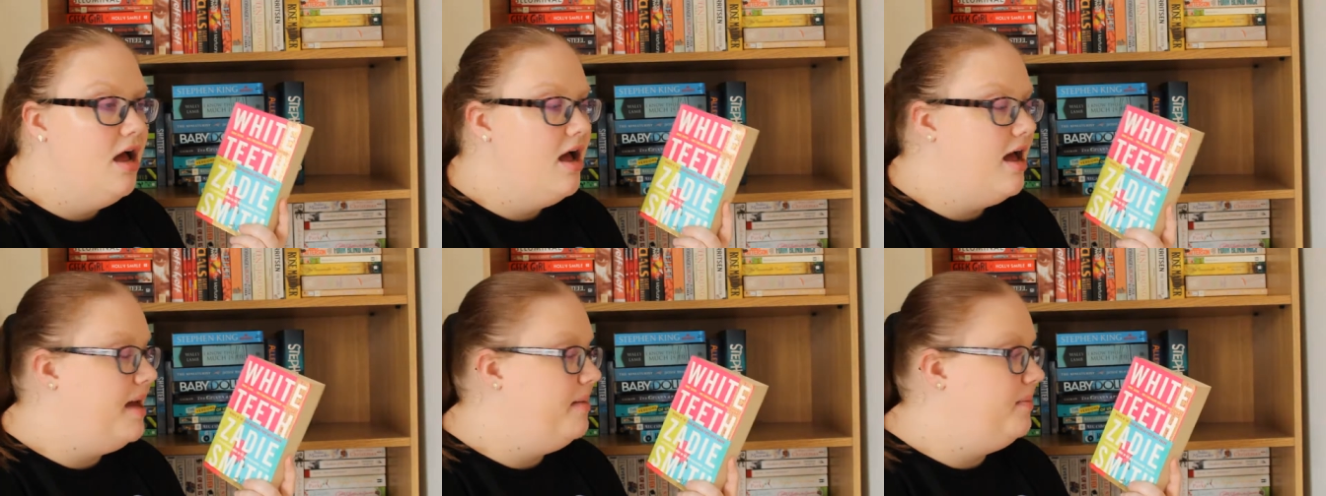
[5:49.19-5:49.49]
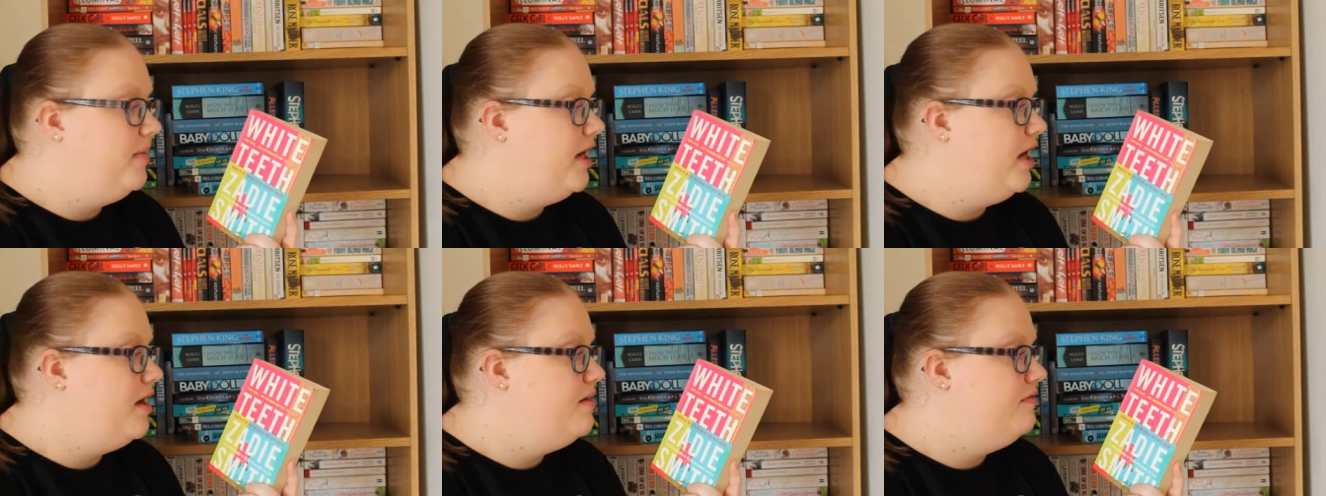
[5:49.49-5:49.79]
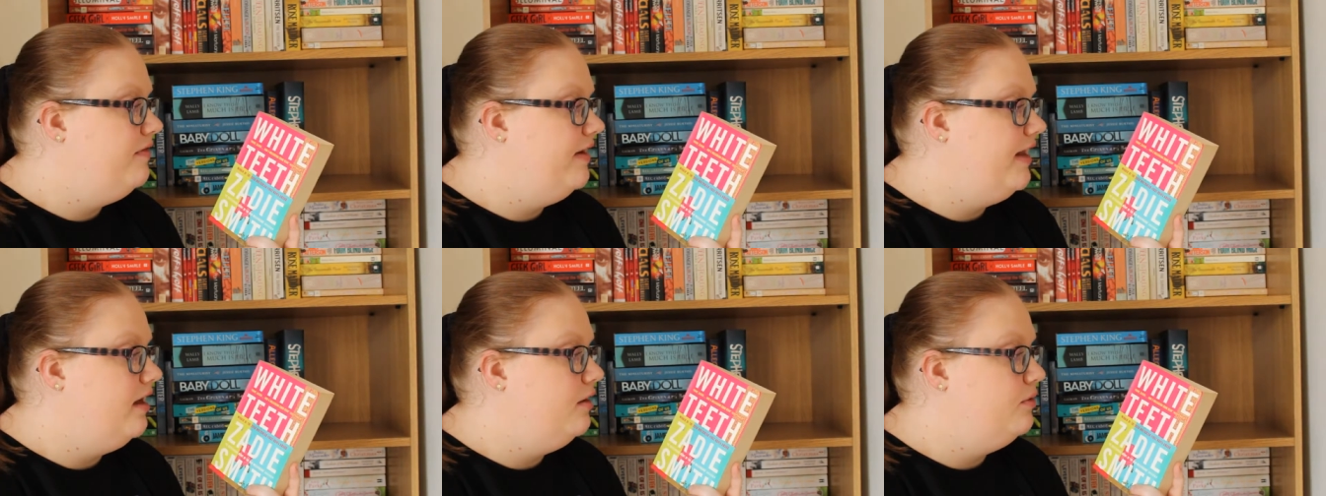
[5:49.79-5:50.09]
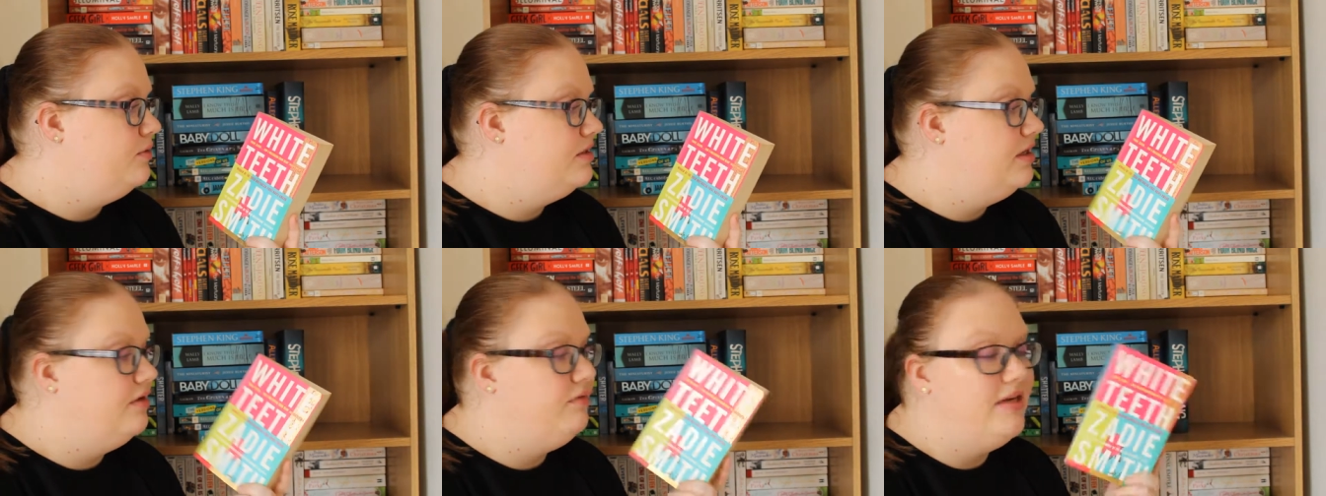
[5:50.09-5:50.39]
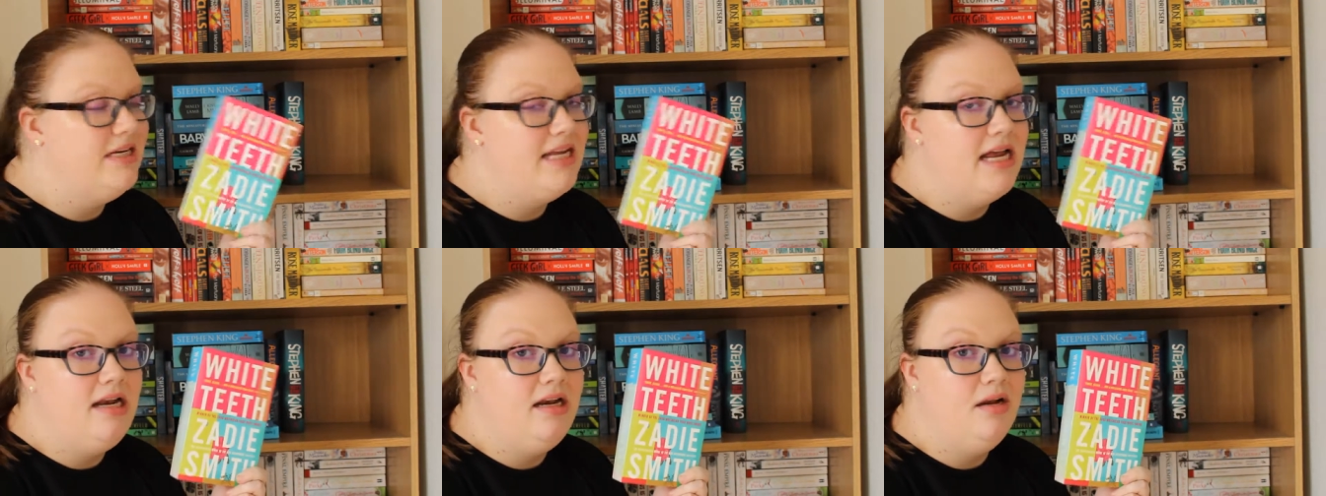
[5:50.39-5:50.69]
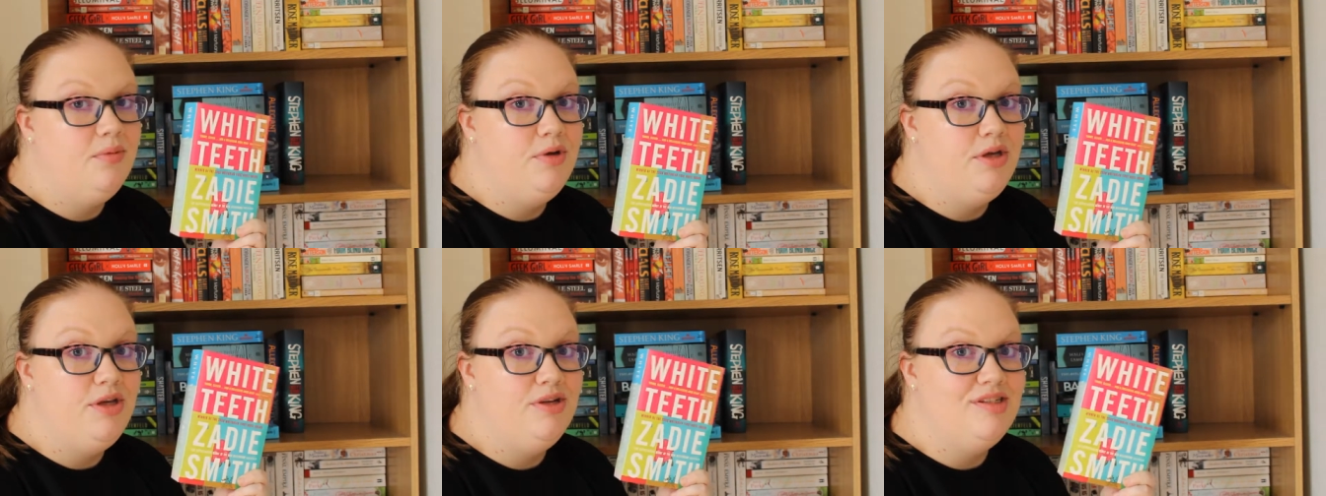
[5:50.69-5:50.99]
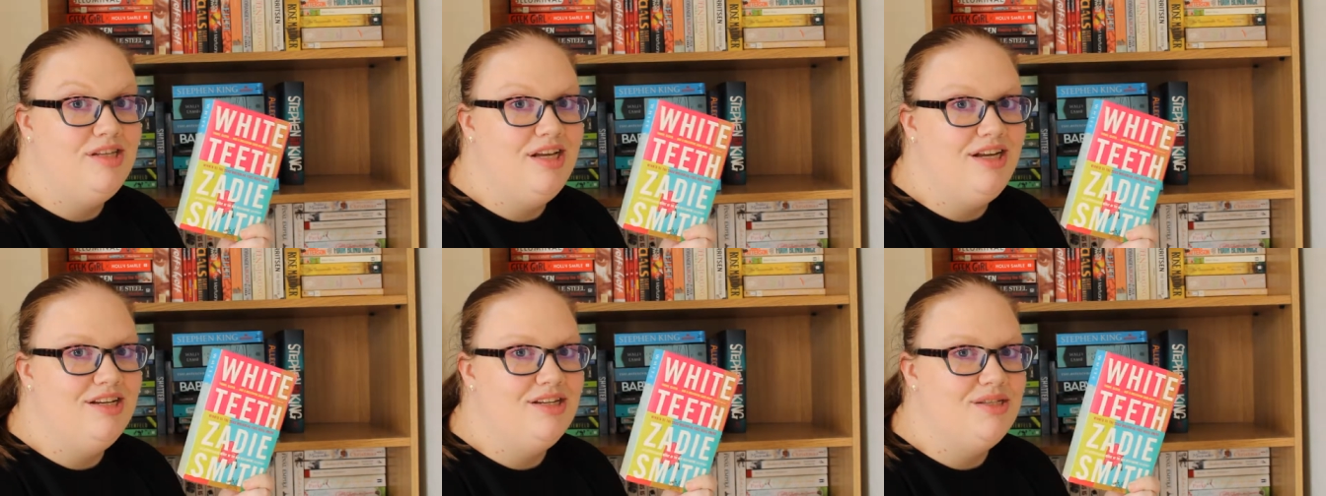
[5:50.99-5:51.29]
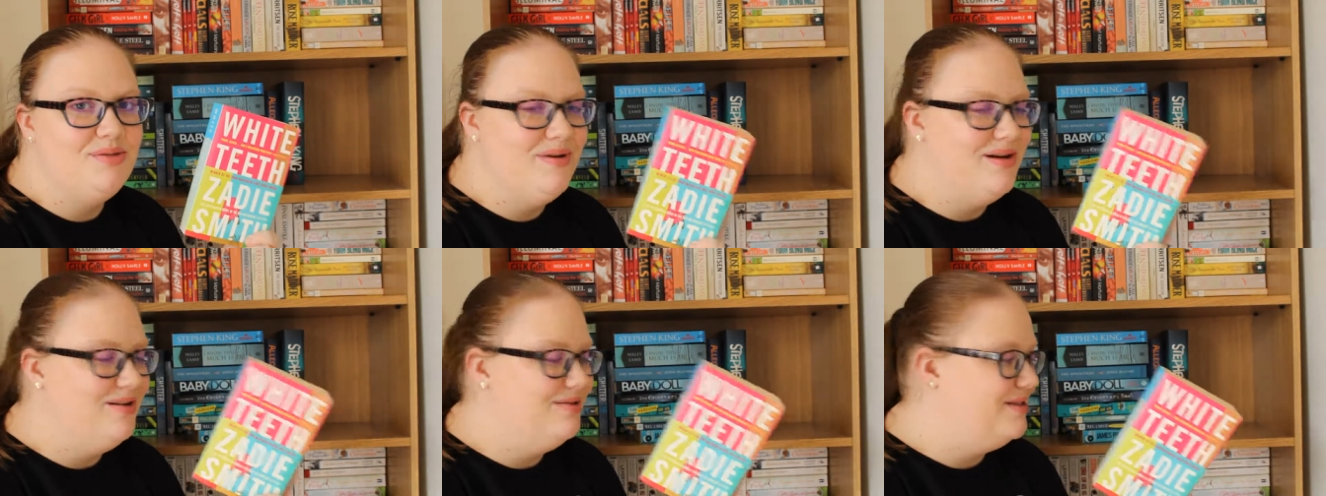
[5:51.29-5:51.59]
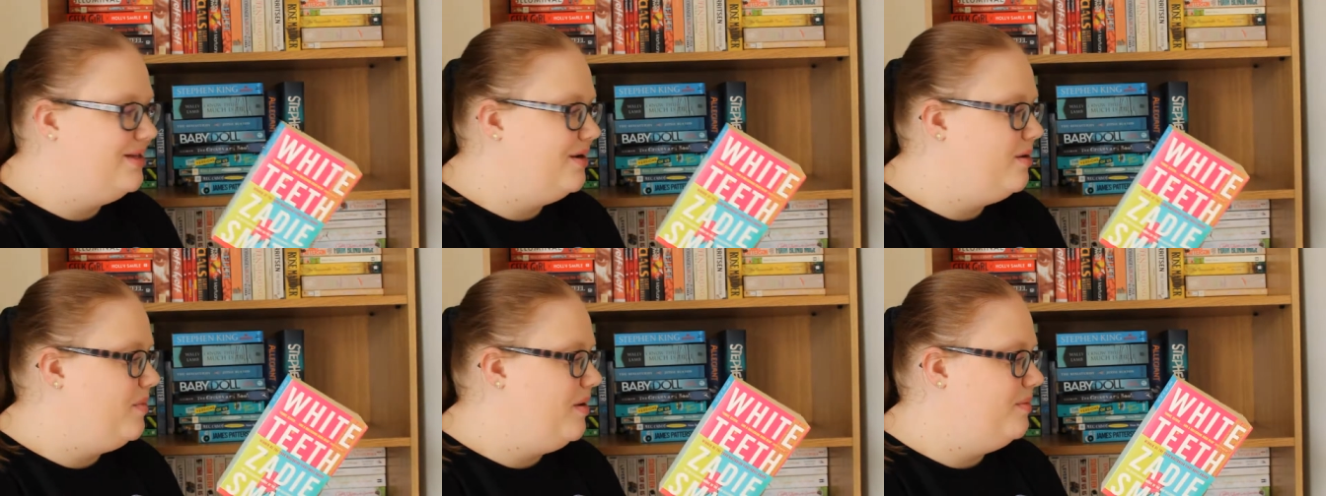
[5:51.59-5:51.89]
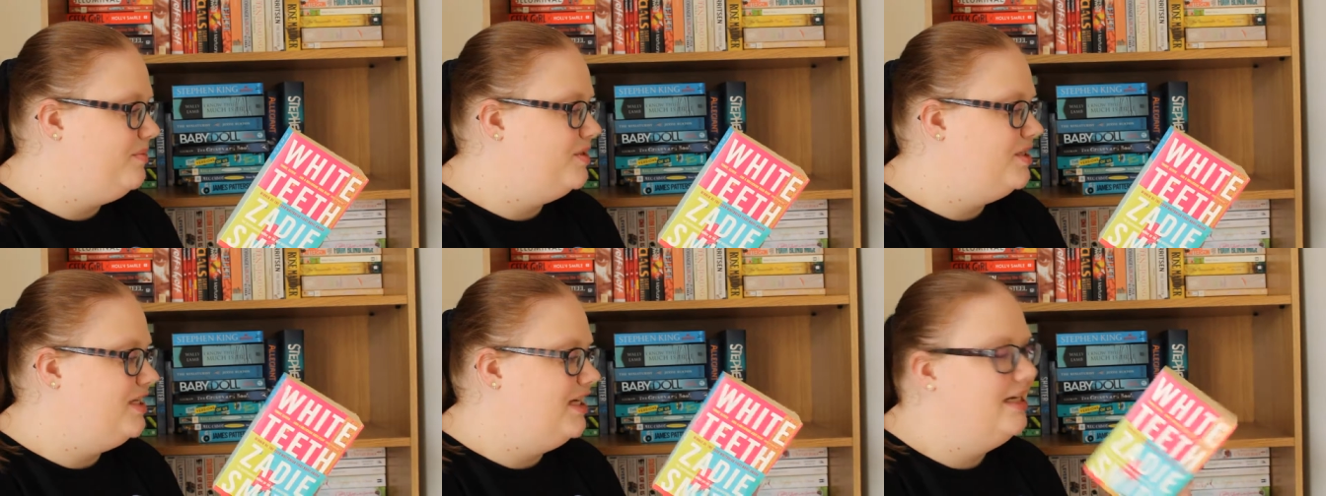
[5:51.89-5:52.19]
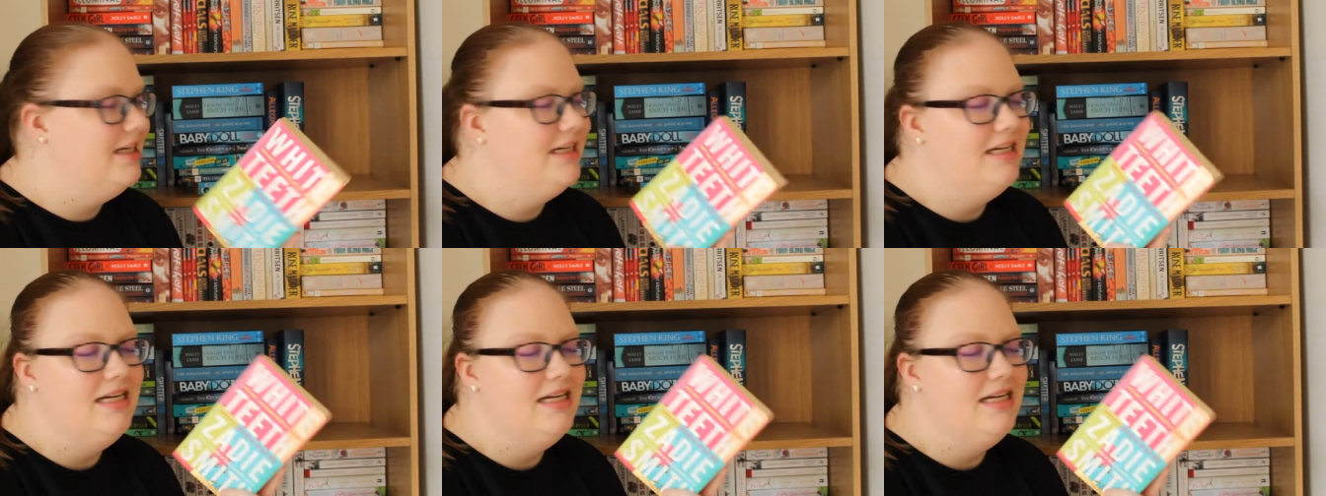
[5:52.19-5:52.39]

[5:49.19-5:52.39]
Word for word: Um, and hopefully I'll also read NW Scene as well, so I'll be able to